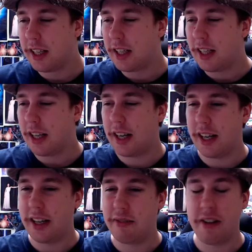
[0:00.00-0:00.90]

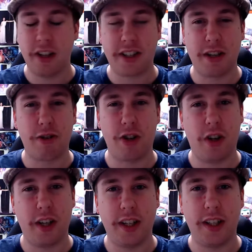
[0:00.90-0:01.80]
It felt like they were
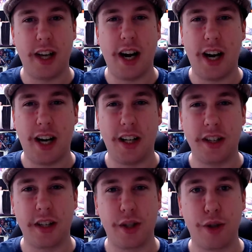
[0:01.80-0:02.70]
trying
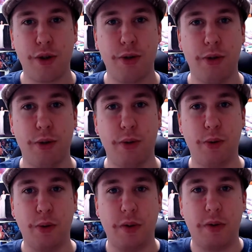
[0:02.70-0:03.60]
hard
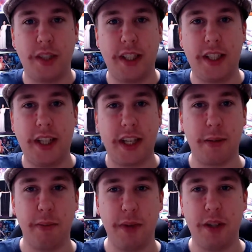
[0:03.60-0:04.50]
to get the
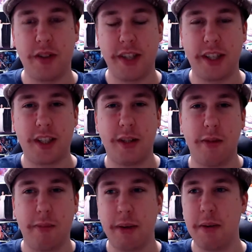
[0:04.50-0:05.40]
music
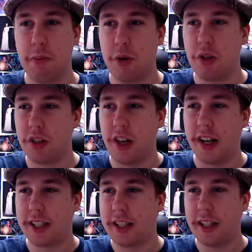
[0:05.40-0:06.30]
to be more
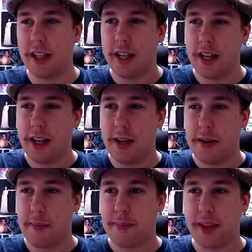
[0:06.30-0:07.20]
like
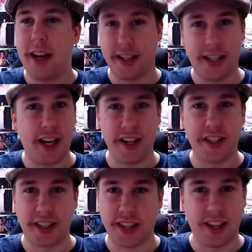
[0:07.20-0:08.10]
Guardians
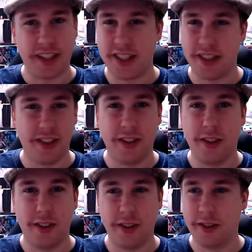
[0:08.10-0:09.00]
of the Galaxy
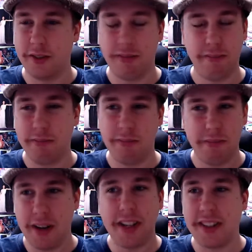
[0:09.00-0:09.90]
or
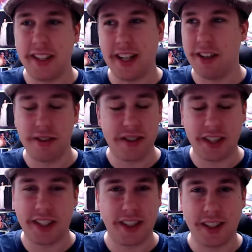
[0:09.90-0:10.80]
anything else,
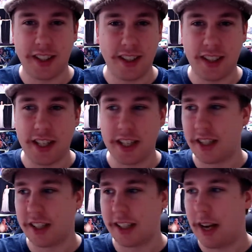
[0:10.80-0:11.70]
I guess,
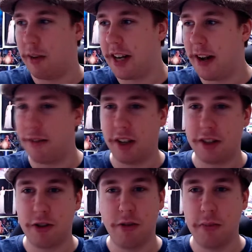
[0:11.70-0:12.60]
like that, when you have like
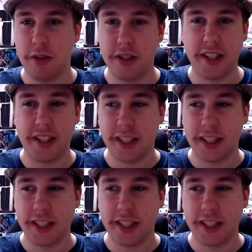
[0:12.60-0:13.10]
cool music.